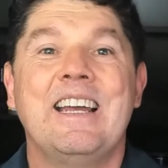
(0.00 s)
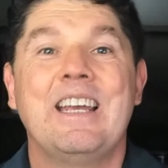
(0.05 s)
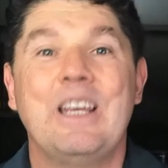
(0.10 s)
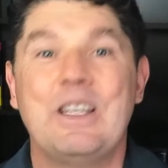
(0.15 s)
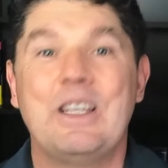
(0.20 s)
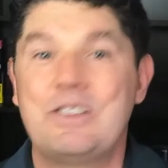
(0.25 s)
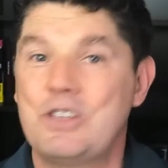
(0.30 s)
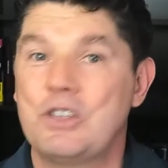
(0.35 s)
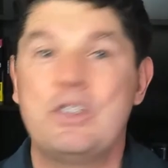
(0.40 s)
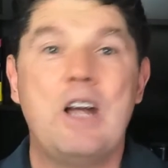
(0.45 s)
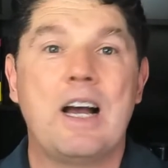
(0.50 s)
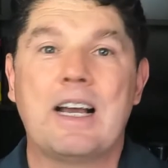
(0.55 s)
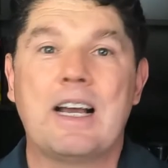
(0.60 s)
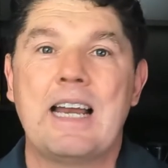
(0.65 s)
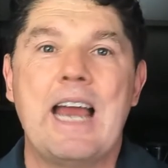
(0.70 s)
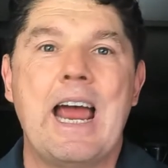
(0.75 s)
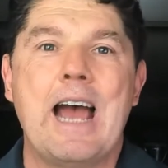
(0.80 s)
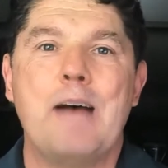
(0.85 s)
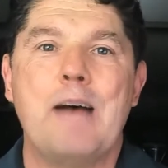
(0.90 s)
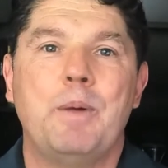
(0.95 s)
it's just not going to
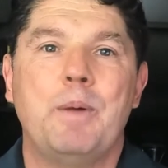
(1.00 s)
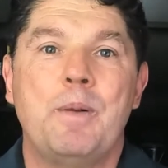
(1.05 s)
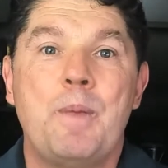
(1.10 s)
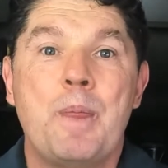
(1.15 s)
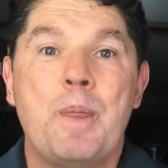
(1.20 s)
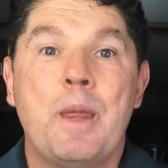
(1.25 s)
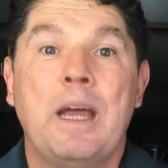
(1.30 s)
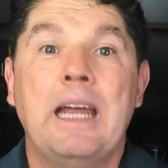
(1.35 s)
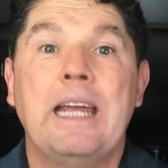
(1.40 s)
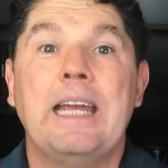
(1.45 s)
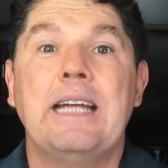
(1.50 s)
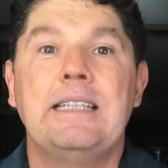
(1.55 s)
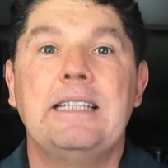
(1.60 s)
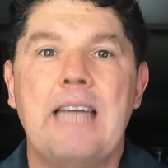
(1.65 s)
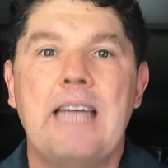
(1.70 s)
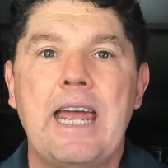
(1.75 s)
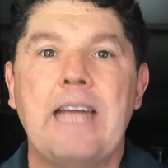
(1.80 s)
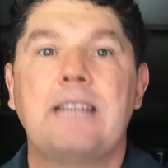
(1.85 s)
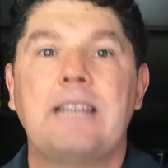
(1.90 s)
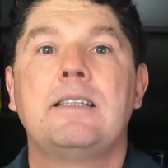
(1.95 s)
happen. It
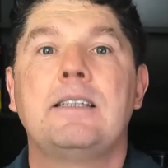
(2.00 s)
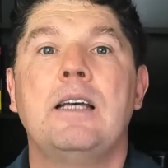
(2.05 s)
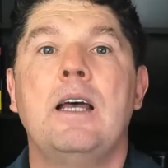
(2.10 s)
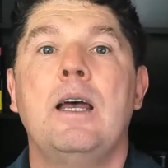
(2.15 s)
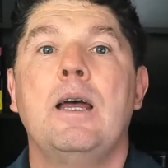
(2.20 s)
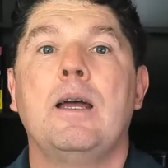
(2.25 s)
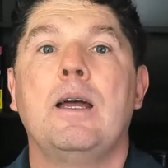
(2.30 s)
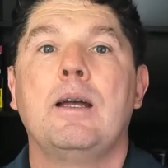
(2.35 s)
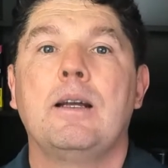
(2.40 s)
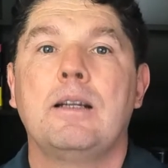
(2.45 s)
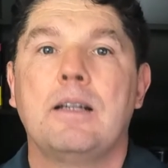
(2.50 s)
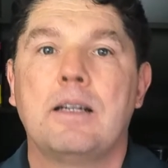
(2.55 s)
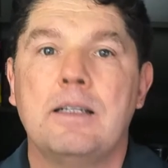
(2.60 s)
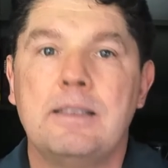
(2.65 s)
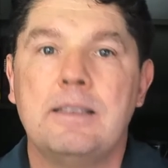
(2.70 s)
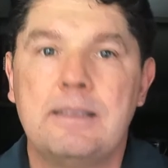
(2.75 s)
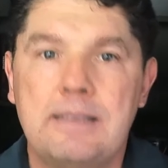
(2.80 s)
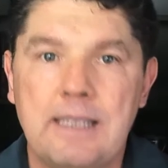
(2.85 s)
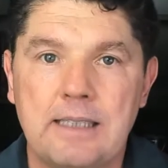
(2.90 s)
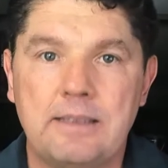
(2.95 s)
takes
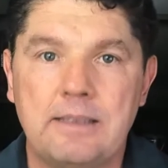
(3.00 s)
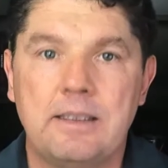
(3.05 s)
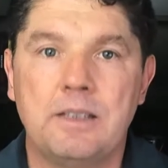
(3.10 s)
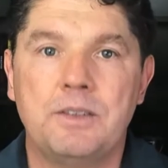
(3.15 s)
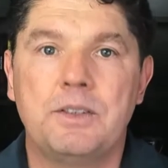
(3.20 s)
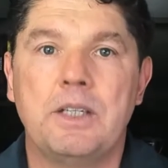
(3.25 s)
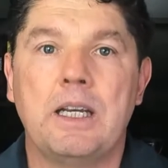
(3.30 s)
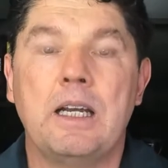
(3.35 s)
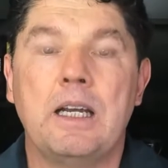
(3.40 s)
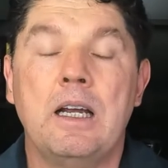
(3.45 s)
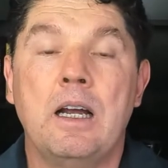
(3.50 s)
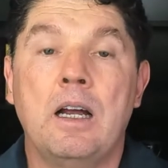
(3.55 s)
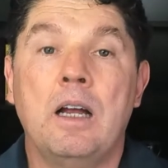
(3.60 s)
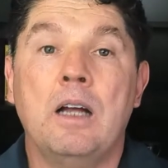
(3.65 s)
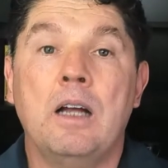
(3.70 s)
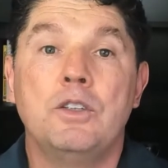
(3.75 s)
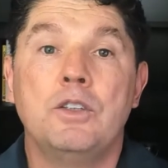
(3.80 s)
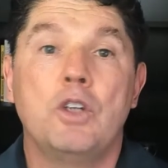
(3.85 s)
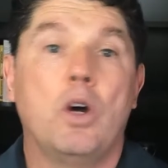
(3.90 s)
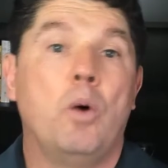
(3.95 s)
consistency.
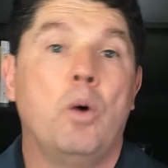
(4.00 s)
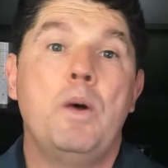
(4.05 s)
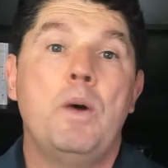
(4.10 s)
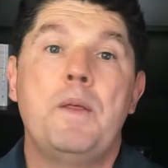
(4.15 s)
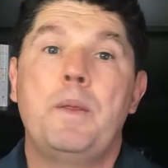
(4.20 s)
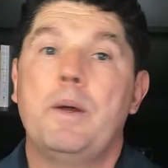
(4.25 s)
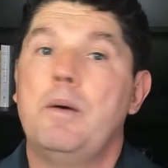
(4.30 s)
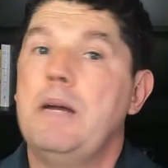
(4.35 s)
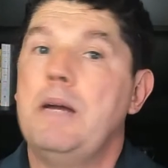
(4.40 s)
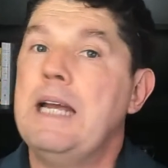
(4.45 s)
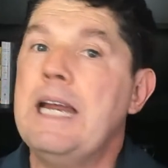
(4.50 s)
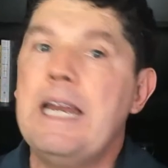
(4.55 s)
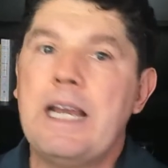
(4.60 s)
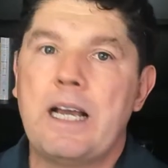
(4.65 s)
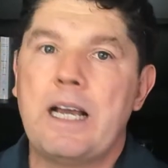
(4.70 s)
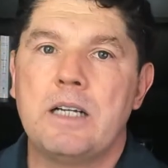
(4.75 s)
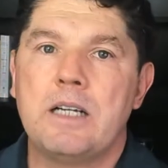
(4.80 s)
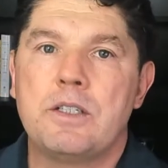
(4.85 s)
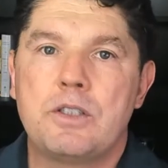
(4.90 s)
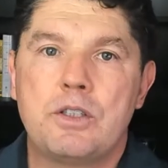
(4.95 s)
So with any
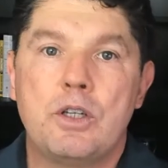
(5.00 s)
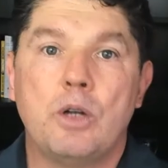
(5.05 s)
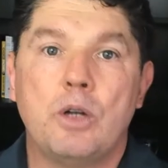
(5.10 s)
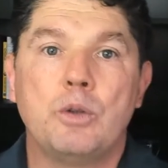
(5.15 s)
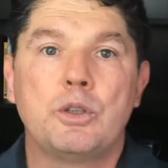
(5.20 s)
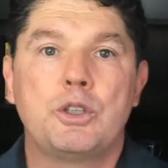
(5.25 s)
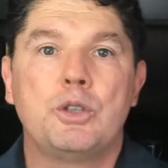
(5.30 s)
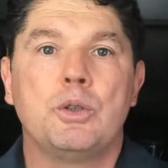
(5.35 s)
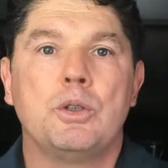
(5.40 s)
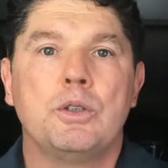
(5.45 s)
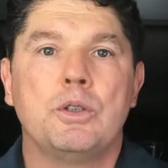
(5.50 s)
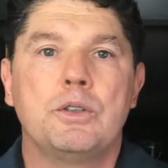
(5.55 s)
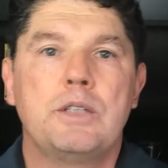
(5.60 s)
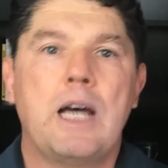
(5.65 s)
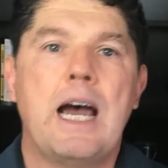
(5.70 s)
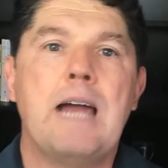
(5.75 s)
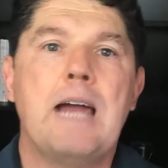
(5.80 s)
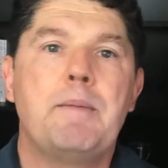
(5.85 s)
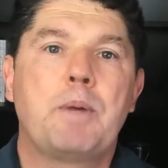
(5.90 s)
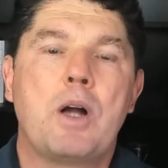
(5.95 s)
kind of social
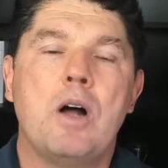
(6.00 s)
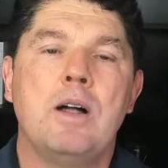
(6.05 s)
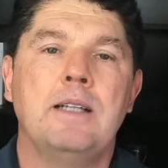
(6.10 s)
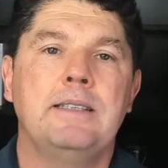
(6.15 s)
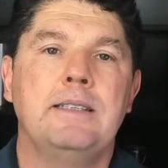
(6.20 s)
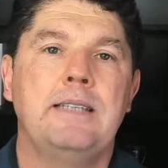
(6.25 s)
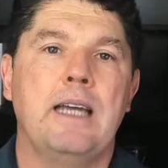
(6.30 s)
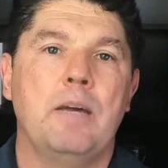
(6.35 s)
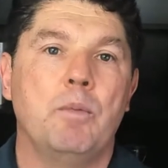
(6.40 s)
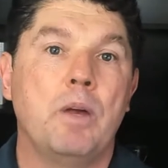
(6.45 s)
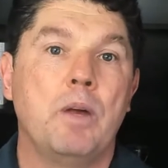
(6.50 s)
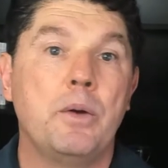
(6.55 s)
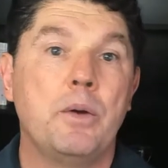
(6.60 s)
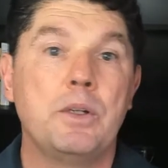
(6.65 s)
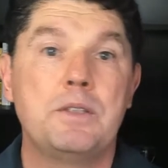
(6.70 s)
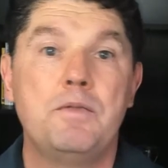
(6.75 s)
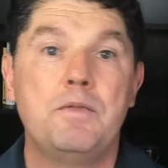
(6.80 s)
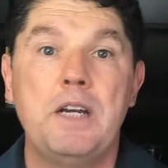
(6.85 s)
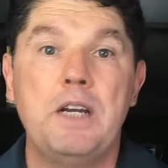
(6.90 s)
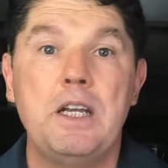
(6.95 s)
type content, whether it's
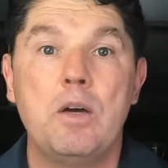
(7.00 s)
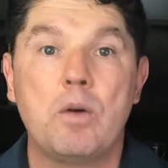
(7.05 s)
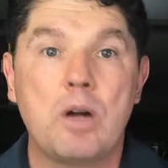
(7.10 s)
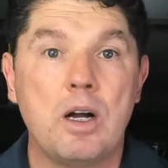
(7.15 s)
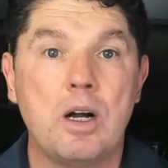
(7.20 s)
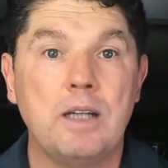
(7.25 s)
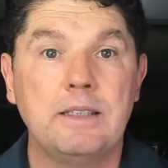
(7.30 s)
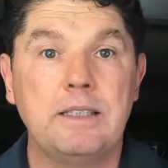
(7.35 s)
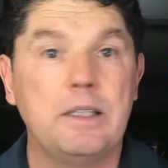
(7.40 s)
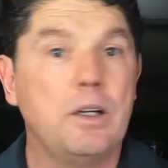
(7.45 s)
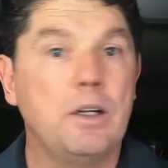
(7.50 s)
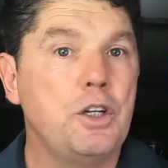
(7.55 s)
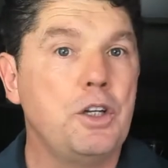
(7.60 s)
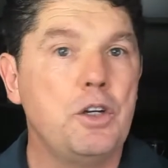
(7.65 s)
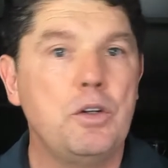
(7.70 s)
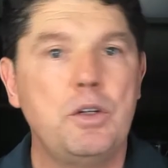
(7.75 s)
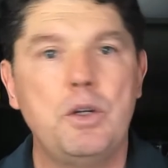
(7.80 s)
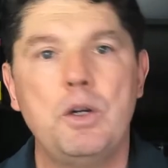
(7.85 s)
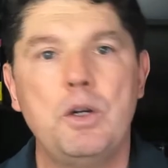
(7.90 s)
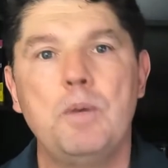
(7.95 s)
video content on
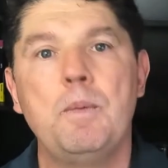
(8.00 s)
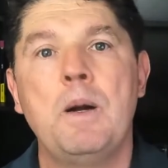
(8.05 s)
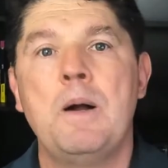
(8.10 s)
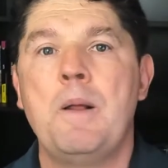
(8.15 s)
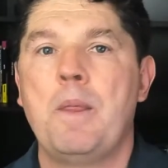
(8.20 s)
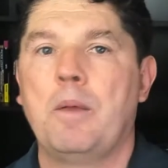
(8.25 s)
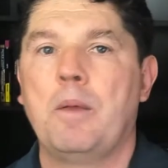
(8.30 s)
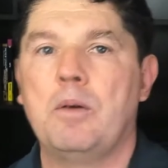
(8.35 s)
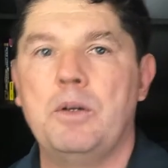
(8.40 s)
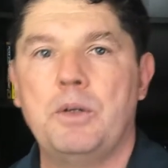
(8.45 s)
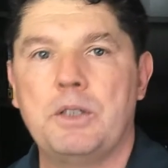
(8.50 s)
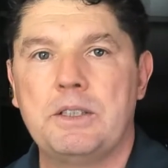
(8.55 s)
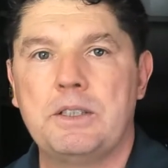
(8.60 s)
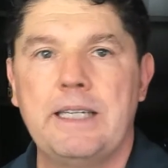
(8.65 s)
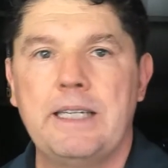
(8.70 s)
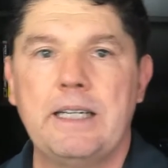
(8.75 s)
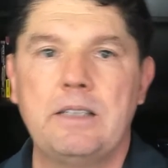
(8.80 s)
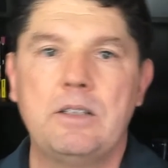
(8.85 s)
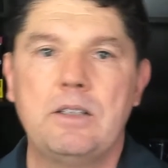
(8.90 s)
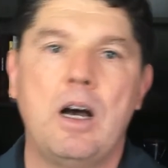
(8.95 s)
YouTube, whether it's
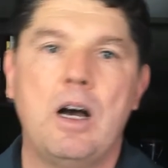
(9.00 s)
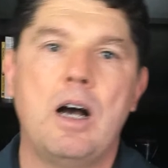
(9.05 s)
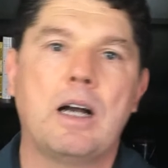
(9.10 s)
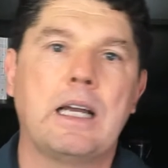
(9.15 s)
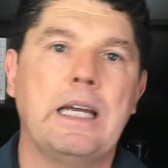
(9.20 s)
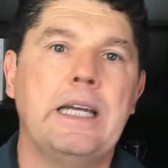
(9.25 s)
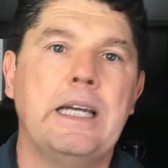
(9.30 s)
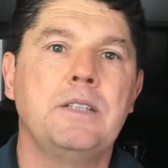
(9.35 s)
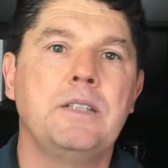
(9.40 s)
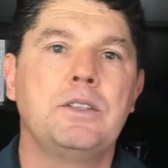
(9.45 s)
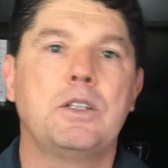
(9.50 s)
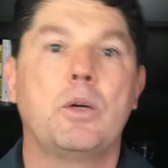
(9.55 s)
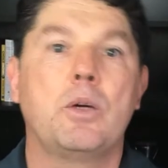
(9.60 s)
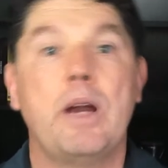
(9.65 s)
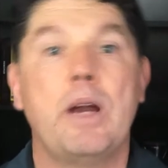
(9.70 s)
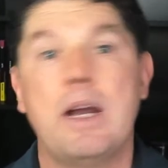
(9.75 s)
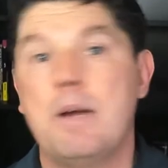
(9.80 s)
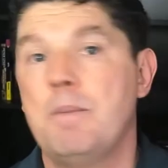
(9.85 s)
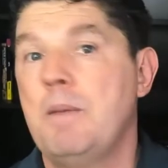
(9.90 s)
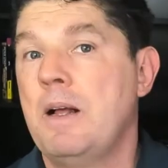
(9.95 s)
TikTok,
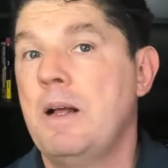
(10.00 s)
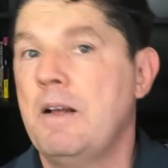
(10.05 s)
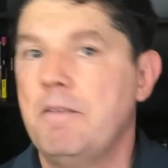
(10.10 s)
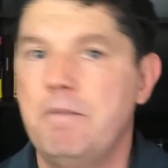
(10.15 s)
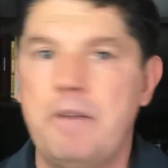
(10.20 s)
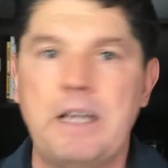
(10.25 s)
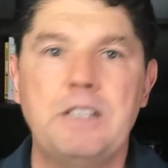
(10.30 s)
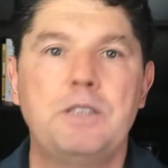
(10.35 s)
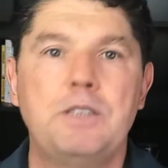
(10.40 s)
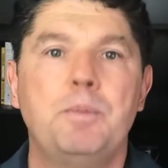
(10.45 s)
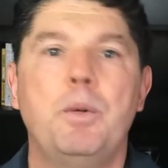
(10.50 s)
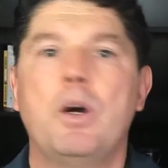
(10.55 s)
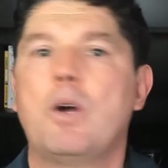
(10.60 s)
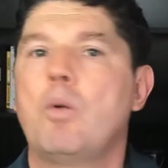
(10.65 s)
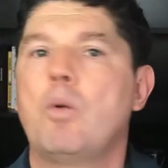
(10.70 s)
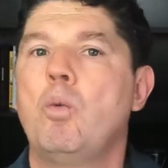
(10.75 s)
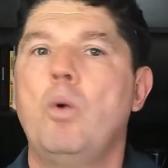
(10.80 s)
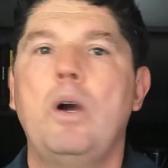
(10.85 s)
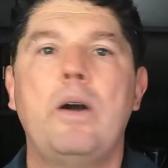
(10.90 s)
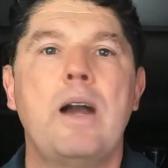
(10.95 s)
Instagram, Facebook,
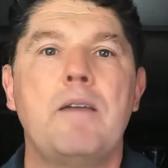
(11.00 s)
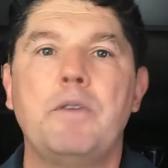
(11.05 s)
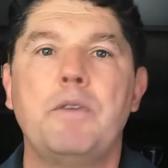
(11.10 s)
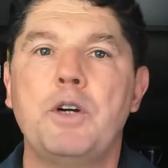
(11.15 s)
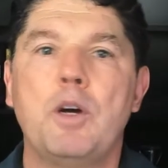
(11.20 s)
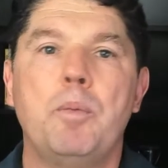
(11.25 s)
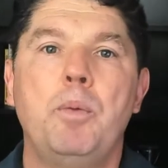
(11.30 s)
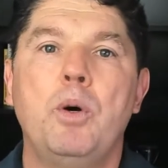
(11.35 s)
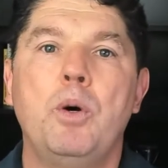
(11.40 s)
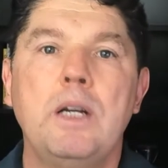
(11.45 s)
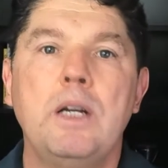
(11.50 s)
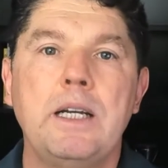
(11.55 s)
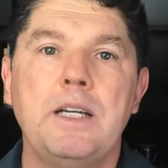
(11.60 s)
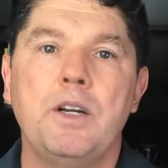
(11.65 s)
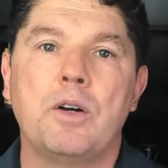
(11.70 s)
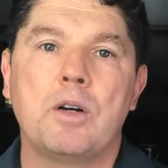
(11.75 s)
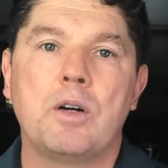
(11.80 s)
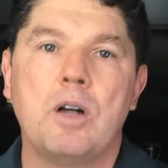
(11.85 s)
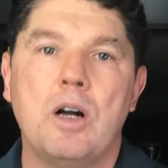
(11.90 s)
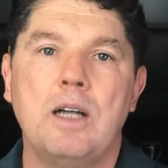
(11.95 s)
wherever you're putting your
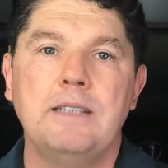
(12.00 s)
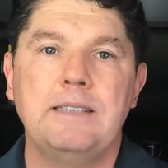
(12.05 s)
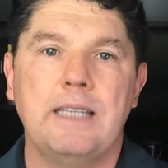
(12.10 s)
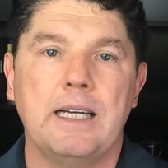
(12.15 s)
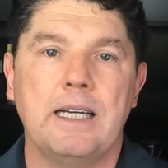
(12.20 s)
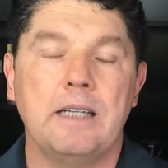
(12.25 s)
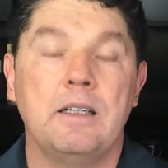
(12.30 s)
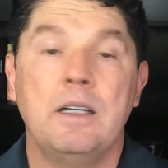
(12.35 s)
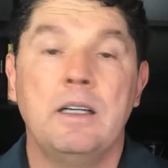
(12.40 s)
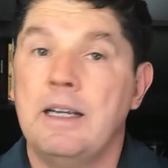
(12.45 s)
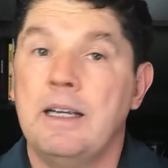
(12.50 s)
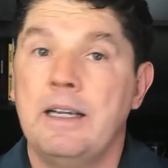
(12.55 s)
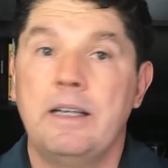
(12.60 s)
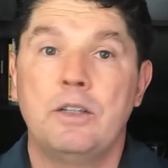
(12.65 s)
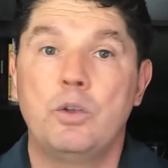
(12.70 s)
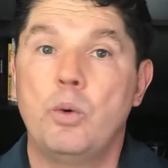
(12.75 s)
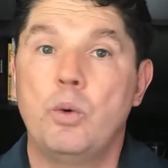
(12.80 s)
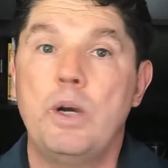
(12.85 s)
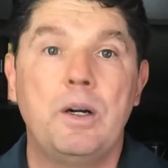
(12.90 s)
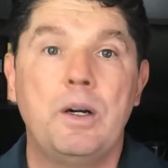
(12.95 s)
content,
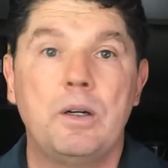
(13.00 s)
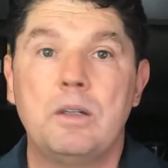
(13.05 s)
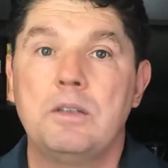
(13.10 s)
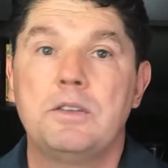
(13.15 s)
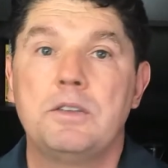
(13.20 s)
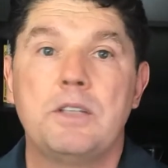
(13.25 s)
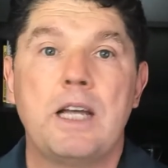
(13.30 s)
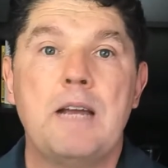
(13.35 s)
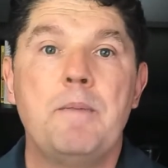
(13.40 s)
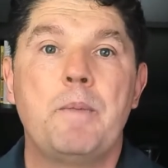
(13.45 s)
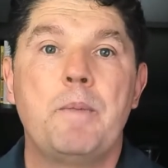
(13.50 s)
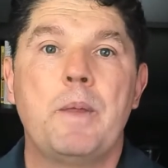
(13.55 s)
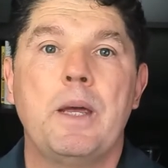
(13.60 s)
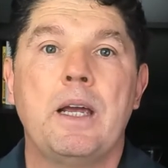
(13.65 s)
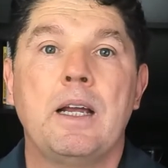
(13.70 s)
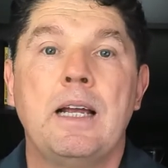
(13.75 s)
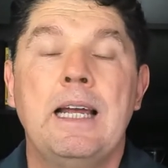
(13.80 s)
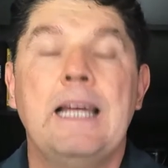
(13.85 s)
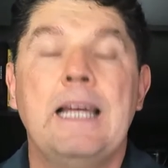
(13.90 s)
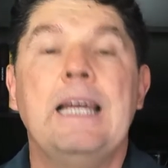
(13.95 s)
Twitter, same thing.